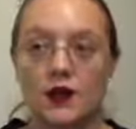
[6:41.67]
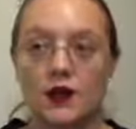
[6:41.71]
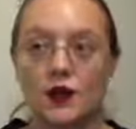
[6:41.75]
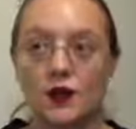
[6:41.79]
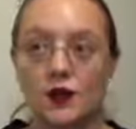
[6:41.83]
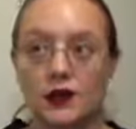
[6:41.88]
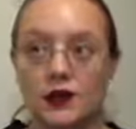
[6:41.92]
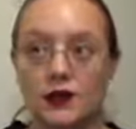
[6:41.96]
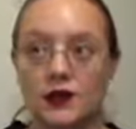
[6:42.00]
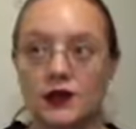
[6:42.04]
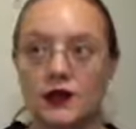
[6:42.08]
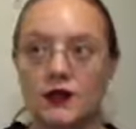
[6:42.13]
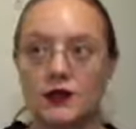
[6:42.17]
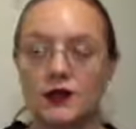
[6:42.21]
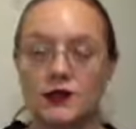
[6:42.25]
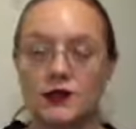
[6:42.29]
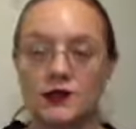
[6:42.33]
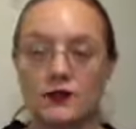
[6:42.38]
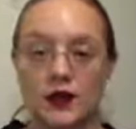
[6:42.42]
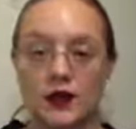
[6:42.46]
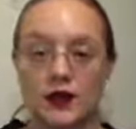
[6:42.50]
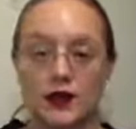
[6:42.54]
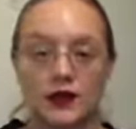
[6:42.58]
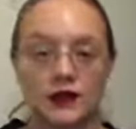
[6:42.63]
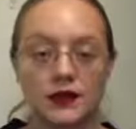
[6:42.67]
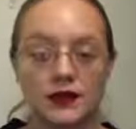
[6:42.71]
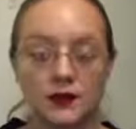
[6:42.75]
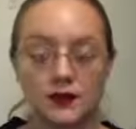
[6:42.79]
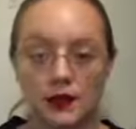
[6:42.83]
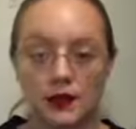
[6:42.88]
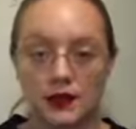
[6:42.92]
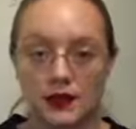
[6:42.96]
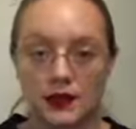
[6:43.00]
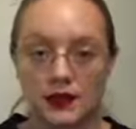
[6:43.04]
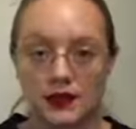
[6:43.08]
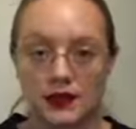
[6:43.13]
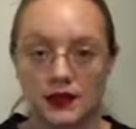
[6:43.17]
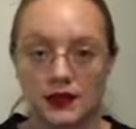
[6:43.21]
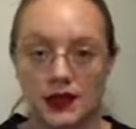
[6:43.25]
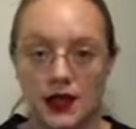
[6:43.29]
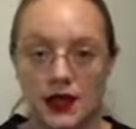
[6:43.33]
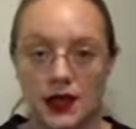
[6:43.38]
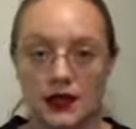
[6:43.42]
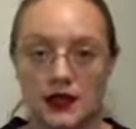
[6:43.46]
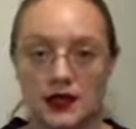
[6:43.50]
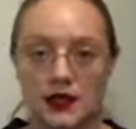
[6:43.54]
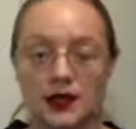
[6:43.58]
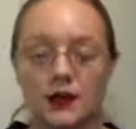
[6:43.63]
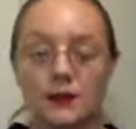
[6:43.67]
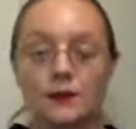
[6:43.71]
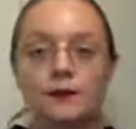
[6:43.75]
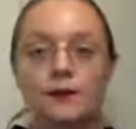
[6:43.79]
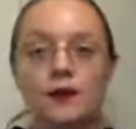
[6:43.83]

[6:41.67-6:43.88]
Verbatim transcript: or at least in my experience, I did.